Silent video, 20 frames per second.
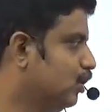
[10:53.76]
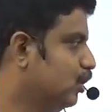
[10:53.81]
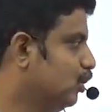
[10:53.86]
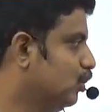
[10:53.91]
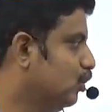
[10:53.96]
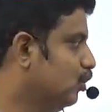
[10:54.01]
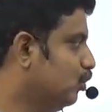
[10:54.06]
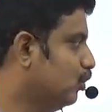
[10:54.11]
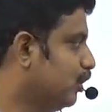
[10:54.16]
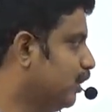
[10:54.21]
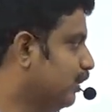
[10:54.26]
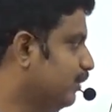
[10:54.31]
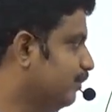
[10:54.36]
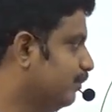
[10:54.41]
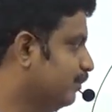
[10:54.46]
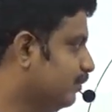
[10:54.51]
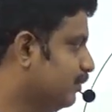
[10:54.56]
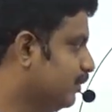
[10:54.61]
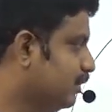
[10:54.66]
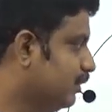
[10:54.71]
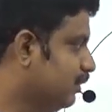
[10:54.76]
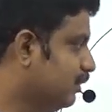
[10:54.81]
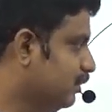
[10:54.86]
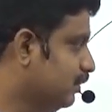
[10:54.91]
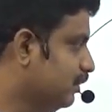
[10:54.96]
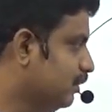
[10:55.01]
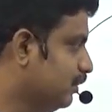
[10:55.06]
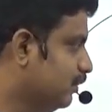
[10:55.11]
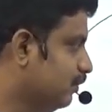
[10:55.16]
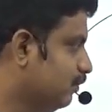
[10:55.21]
Okay.
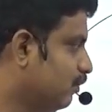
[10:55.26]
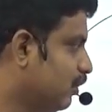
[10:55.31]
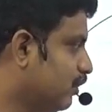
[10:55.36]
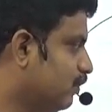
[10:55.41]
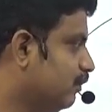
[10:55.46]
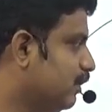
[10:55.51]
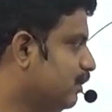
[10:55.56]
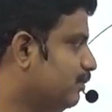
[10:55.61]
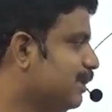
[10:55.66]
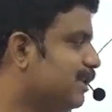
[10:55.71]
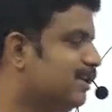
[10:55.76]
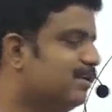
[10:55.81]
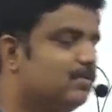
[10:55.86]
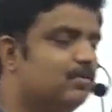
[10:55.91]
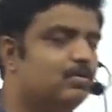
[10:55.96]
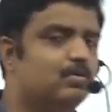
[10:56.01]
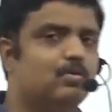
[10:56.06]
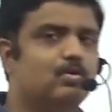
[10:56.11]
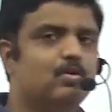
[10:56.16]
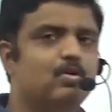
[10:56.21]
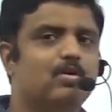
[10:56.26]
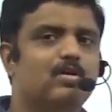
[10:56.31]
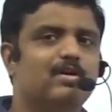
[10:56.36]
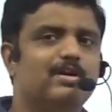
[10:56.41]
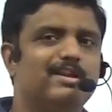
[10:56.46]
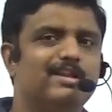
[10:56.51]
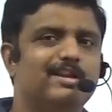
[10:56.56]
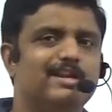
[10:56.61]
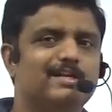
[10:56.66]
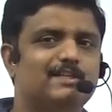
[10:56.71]
What will be the
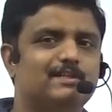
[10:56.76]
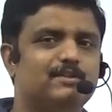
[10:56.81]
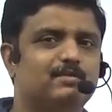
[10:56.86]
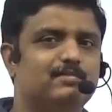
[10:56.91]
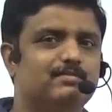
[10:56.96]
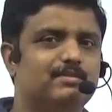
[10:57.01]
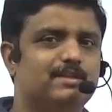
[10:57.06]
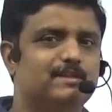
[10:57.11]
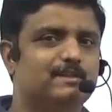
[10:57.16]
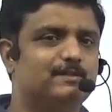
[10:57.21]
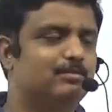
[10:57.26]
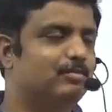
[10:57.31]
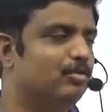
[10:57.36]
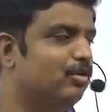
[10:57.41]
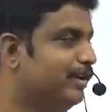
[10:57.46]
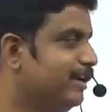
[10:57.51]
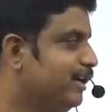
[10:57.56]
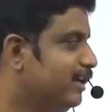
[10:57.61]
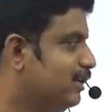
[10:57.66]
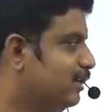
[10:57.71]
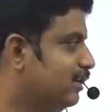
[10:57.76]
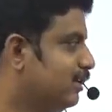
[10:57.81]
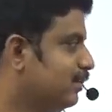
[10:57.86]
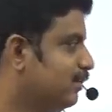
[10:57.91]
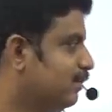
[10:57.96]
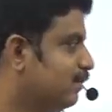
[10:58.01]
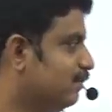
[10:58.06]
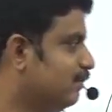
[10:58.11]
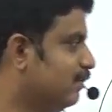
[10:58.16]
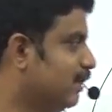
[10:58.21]
coordinates of this point?
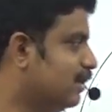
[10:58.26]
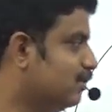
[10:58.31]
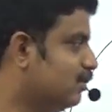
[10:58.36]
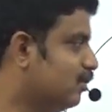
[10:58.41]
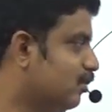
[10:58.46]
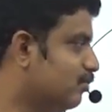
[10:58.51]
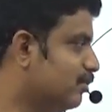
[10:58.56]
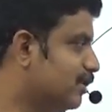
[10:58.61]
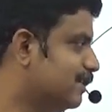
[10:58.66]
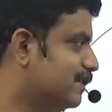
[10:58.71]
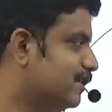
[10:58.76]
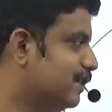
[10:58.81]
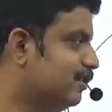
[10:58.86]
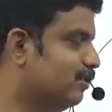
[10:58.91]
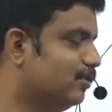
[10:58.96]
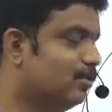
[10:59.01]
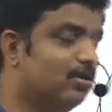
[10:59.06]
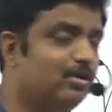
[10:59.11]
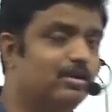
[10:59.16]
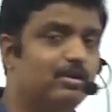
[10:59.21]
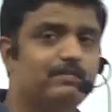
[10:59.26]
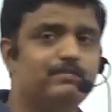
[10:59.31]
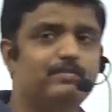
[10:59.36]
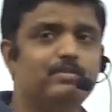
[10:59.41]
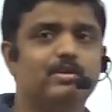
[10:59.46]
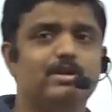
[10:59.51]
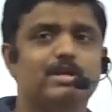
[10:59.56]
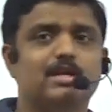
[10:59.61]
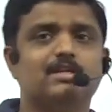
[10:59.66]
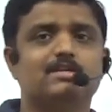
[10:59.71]
1, 0. All of you
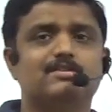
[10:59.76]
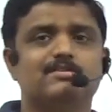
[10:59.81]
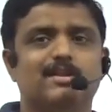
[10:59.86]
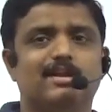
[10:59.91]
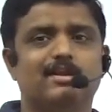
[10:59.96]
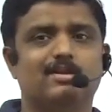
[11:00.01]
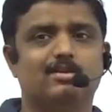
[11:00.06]
understand